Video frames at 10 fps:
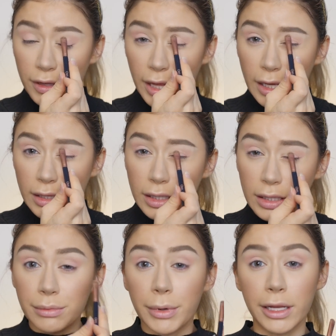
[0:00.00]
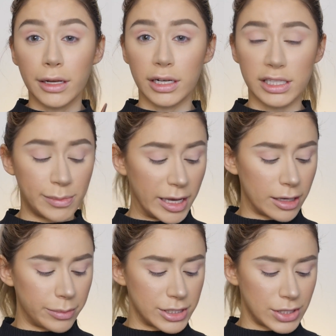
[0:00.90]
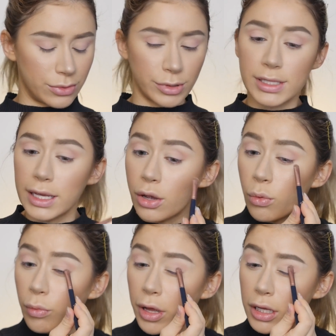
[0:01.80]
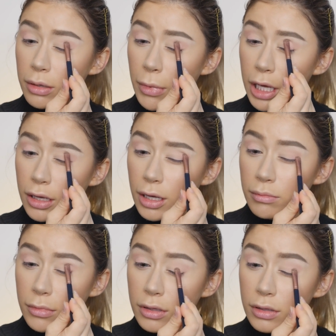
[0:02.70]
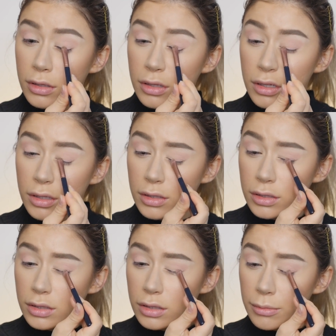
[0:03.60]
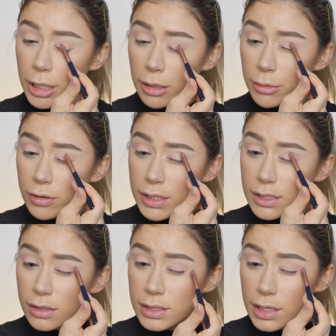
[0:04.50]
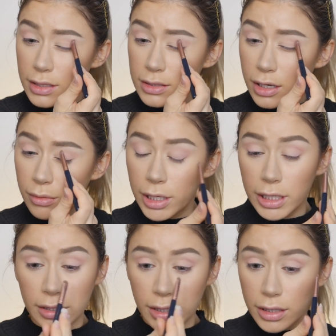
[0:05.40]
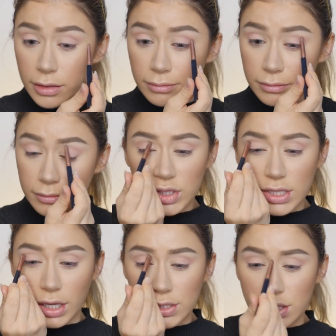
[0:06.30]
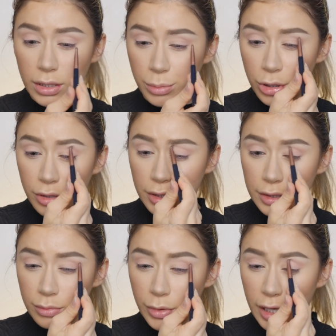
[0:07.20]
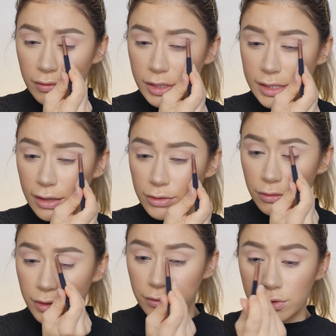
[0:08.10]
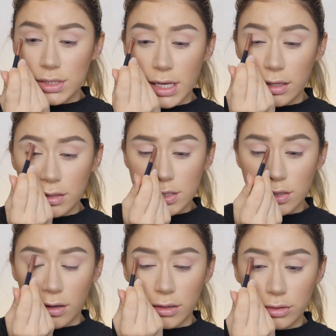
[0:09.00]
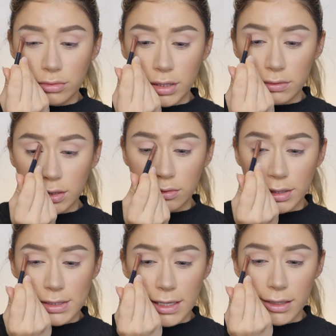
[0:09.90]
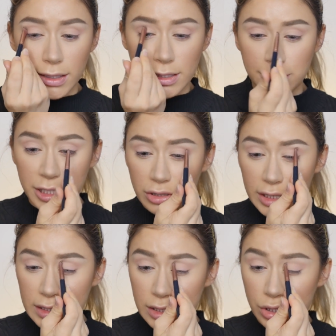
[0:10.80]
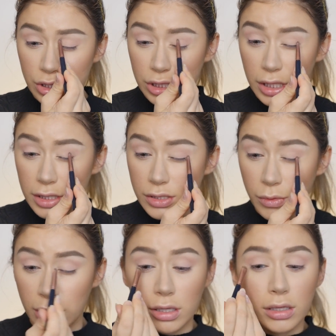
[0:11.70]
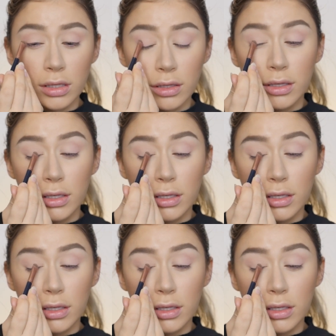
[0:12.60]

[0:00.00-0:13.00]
I feel like Lili Reinhart's makeup is always like wedding makeup. Makeup always looks like it's her wedding day. I'm just also going to pull whatever is left over of those colors all throughout the crease area as my transition shade as well.